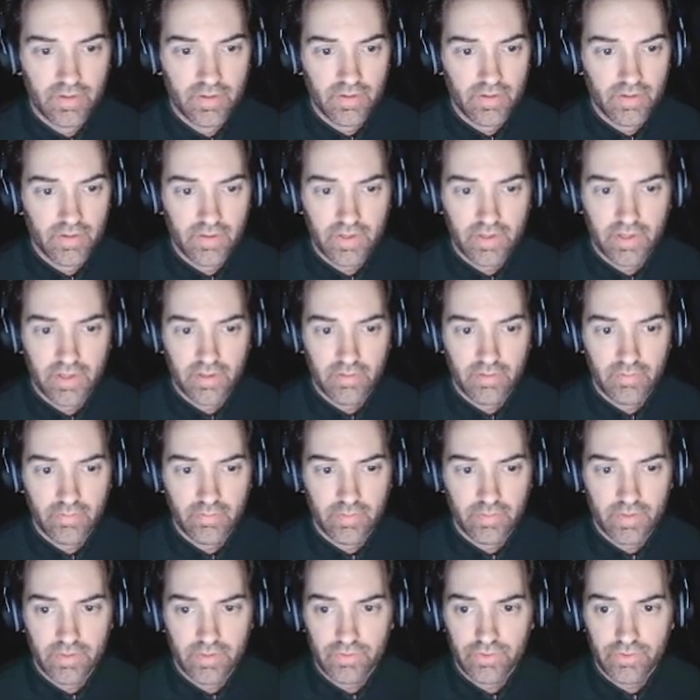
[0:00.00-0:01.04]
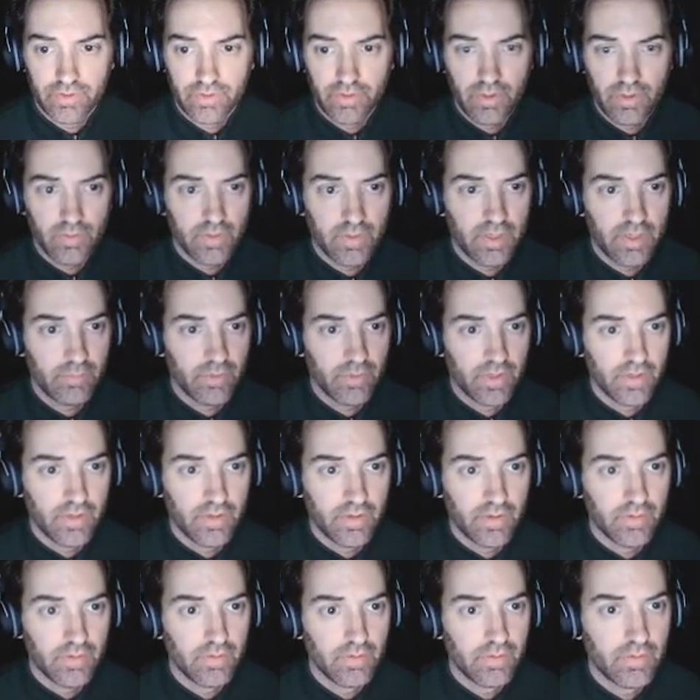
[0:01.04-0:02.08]
Alright, well, I'll show you what I'm going to
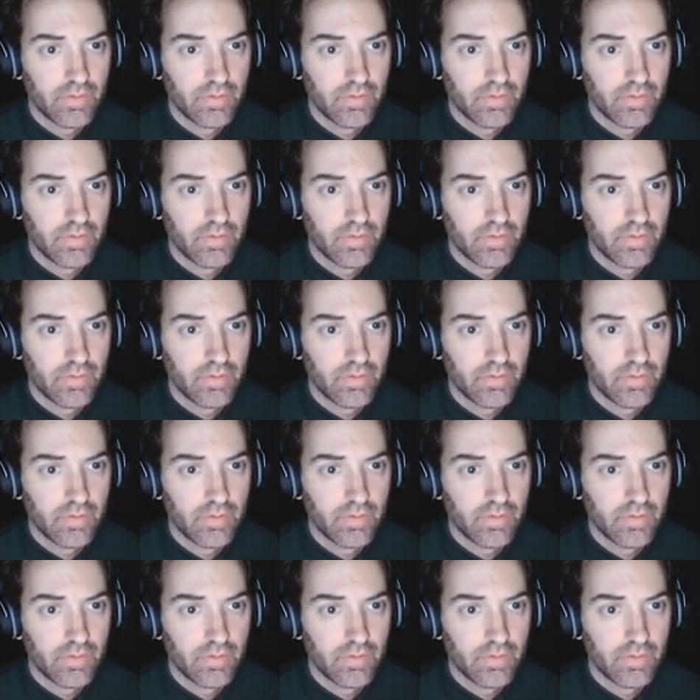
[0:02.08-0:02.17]
do.